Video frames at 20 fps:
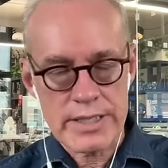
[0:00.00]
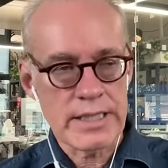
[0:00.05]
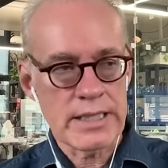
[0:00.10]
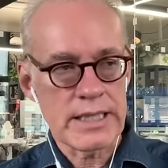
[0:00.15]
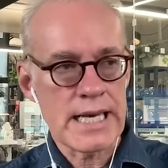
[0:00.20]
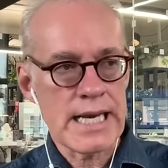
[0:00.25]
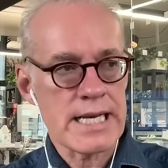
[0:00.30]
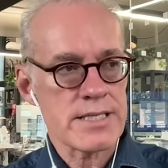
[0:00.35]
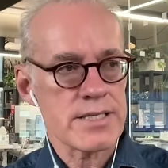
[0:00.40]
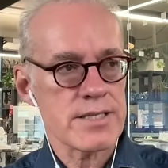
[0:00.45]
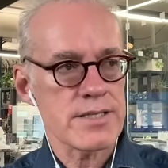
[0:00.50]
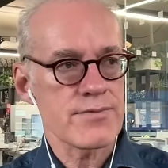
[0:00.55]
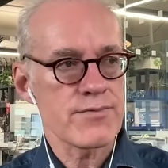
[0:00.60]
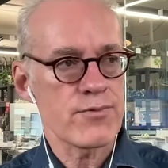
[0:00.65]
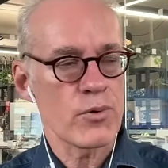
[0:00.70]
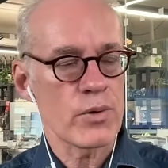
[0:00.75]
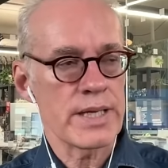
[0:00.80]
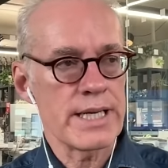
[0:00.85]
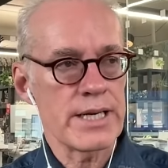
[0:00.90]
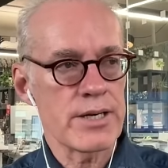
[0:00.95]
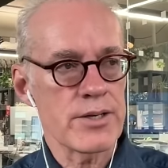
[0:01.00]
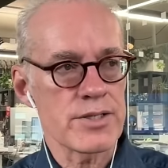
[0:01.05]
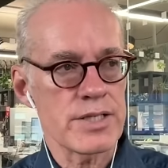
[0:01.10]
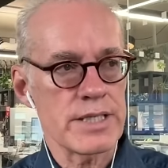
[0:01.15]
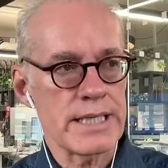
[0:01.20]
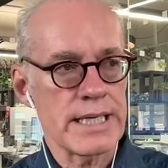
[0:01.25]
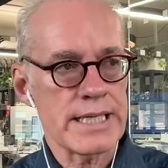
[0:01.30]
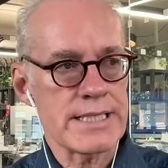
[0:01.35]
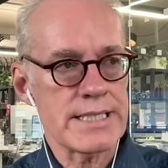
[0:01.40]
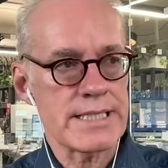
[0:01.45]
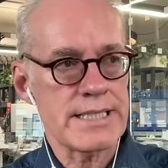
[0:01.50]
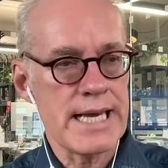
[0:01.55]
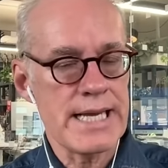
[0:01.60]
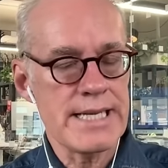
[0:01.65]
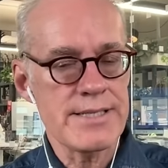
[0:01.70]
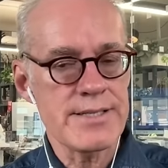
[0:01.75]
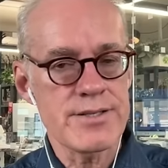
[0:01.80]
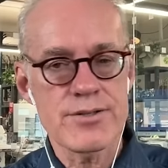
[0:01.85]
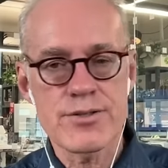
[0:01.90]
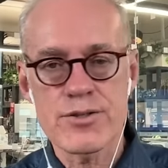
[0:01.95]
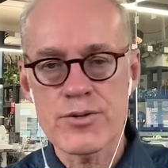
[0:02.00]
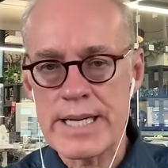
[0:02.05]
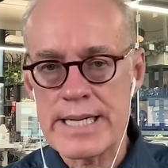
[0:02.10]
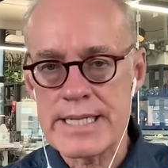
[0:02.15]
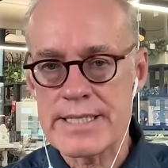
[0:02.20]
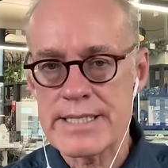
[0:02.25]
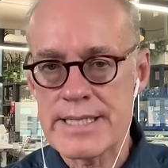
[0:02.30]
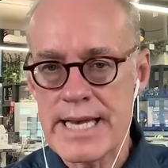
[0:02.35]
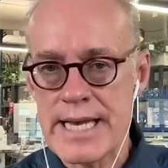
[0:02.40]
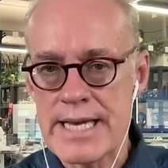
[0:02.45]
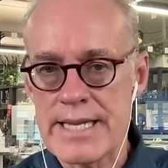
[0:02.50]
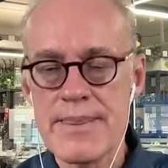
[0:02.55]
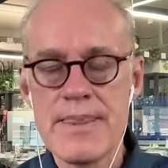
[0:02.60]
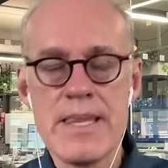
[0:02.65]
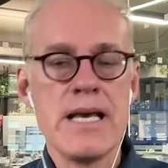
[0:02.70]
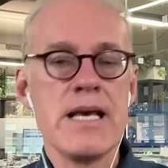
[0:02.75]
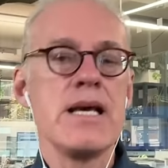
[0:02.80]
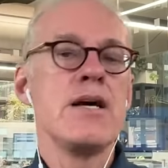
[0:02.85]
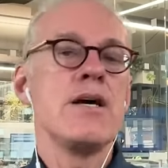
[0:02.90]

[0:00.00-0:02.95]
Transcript: the last four years in the United States, Transcend.